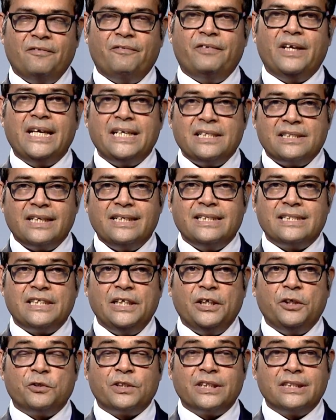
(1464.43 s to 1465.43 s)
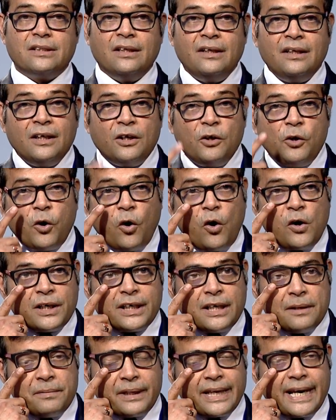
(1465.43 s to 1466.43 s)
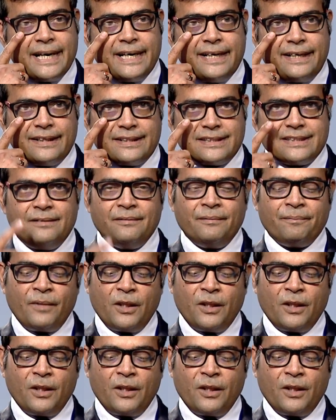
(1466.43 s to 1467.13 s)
financial institutions, long-term creditors,